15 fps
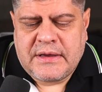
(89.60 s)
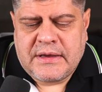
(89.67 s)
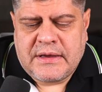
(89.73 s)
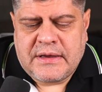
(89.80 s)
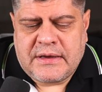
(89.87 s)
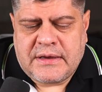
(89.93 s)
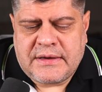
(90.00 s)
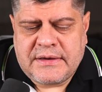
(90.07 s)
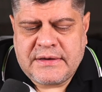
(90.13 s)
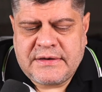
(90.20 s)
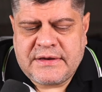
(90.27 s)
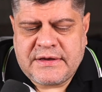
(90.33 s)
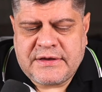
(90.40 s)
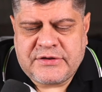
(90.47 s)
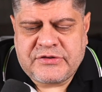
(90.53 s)
uh, it
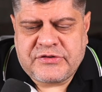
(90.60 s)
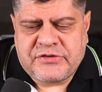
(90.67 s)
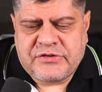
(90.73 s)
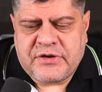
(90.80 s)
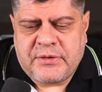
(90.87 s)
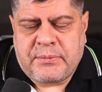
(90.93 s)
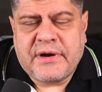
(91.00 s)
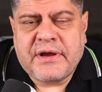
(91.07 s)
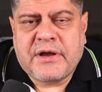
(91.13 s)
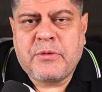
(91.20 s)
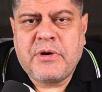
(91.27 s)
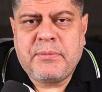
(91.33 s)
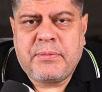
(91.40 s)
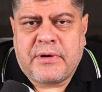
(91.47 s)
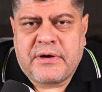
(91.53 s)
has a
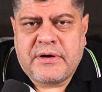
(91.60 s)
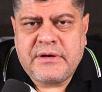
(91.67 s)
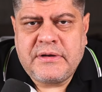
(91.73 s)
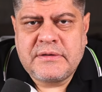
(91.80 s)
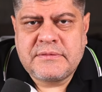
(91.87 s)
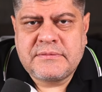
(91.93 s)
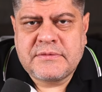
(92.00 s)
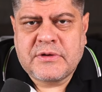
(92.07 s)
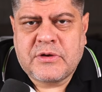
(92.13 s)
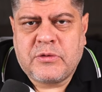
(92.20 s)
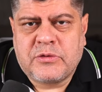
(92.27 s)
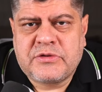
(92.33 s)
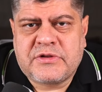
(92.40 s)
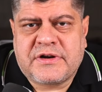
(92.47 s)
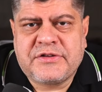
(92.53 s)
breakaway part
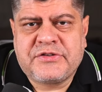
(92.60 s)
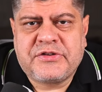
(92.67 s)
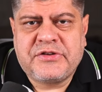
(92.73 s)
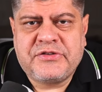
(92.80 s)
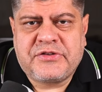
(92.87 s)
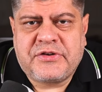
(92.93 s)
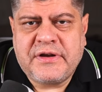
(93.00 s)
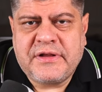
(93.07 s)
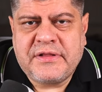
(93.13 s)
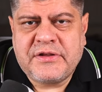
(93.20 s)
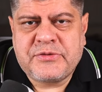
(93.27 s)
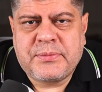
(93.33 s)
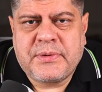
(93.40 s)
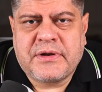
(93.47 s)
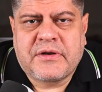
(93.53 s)
called Transnistria. There's
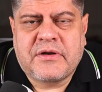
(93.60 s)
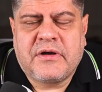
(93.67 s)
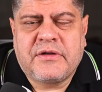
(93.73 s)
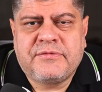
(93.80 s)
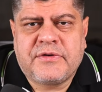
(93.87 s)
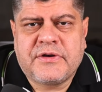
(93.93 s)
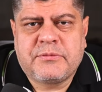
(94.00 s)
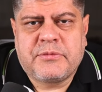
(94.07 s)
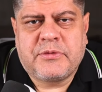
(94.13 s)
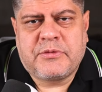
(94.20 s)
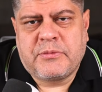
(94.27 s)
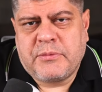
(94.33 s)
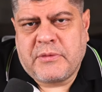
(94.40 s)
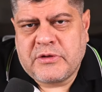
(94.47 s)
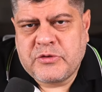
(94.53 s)
been a conflict between
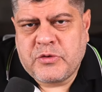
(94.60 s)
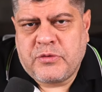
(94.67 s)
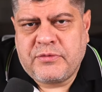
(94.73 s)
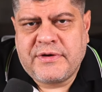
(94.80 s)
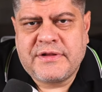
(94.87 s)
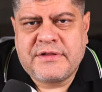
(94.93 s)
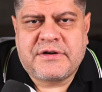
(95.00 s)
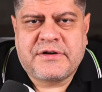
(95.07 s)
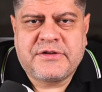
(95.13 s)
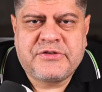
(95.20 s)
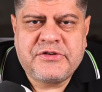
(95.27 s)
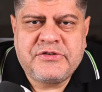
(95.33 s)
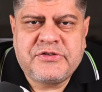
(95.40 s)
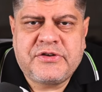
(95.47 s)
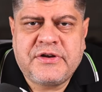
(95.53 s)
Moldova and
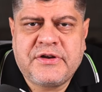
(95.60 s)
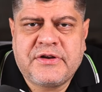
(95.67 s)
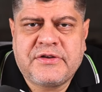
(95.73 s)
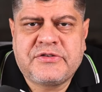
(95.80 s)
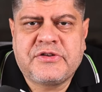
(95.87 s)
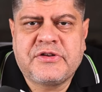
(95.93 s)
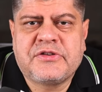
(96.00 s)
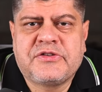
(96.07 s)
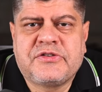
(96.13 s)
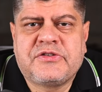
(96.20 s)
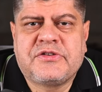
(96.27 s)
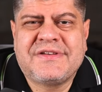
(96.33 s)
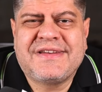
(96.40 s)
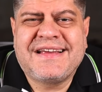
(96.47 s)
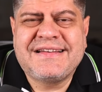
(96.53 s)
Transnistria
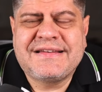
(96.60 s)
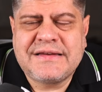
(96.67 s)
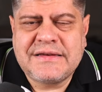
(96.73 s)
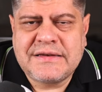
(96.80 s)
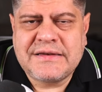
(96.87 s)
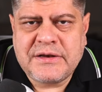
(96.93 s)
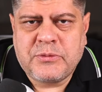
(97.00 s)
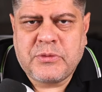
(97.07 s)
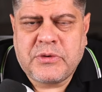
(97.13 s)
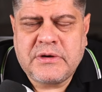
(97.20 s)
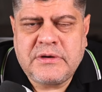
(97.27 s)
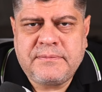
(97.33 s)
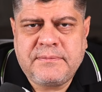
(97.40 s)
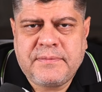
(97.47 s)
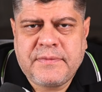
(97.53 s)
since
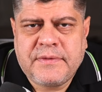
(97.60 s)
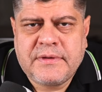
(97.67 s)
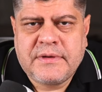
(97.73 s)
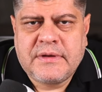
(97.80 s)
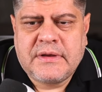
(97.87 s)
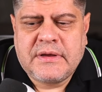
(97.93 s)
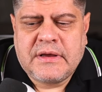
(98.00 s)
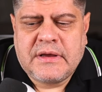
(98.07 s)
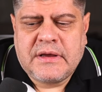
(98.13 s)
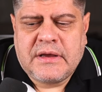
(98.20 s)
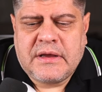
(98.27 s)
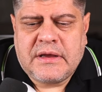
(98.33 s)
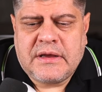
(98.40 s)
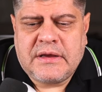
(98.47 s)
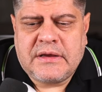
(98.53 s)
1991.
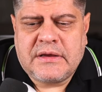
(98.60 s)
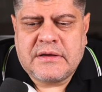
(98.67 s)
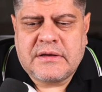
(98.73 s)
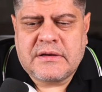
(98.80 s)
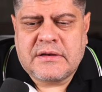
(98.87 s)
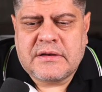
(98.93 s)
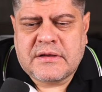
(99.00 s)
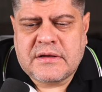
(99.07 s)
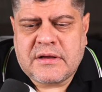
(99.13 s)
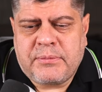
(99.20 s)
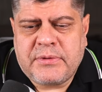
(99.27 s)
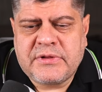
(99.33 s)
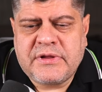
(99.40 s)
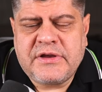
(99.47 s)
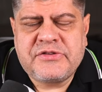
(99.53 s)
And a
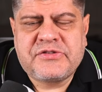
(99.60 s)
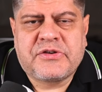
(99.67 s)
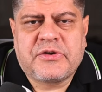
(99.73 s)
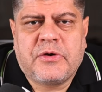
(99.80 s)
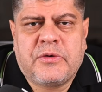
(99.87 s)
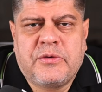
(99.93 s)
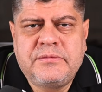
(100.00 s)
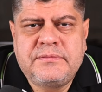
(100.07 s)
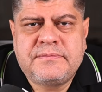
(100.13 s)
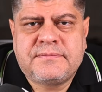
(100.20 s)
couple days ago,